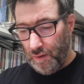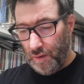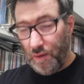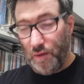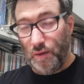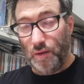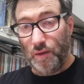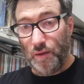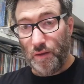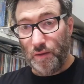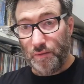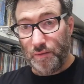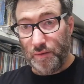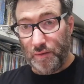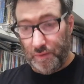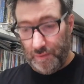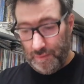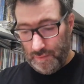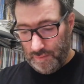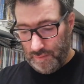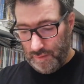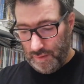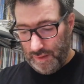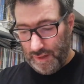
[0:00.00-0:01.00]

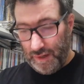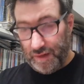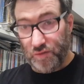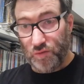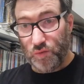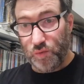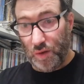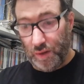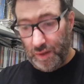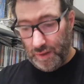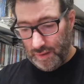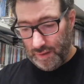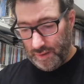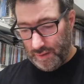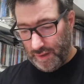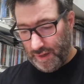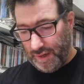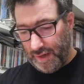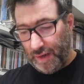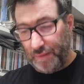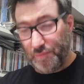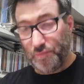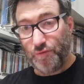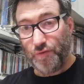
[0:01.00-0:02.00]
The next one
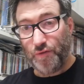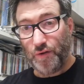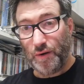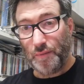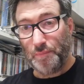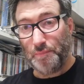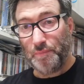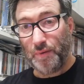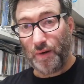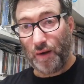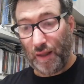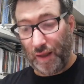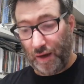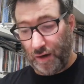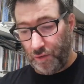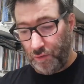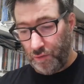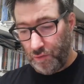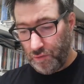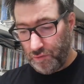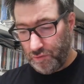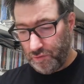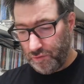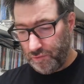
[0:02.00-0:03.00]
came from
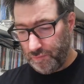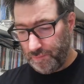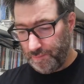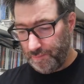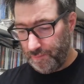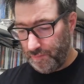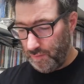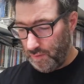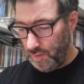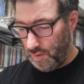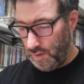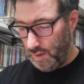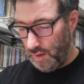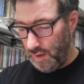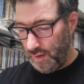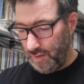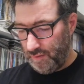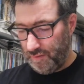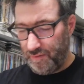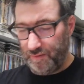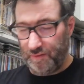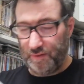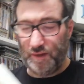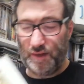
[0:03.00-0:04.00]
Belarus.
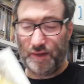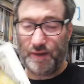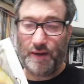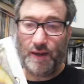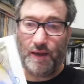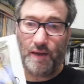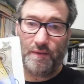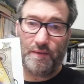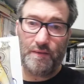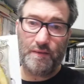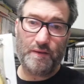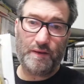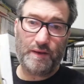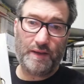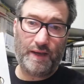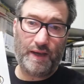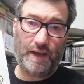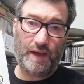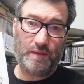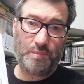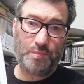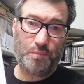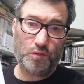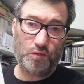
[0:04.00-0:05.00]
It's another
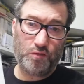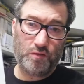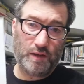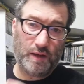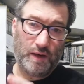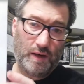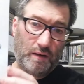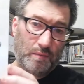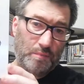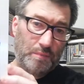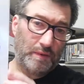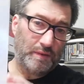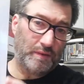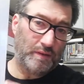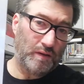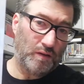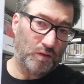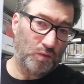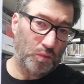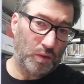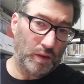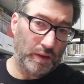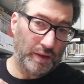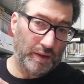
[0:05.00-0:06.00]
cat postcard, but
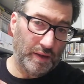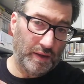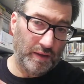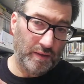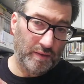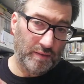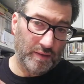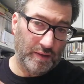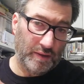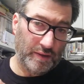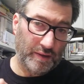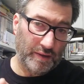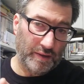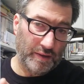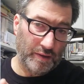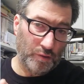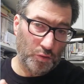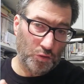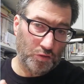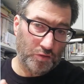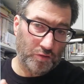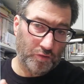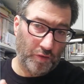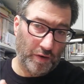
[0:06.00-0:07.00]
this one is an
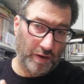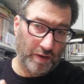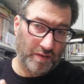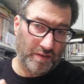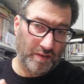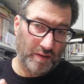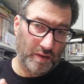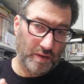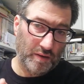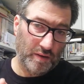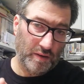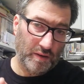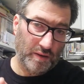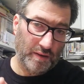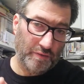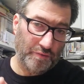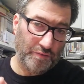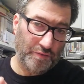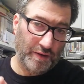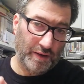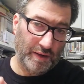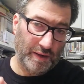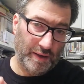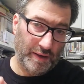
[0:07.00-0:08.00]
illustration, a
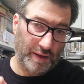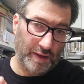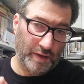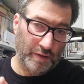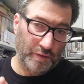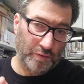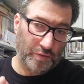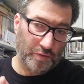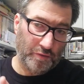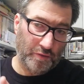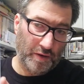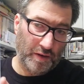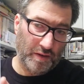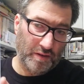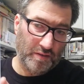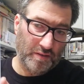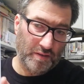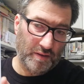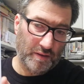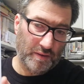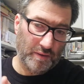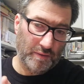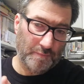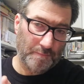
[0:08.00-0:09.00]
funny
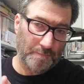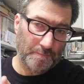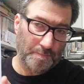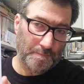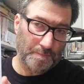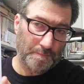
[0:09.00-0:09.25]
illustration.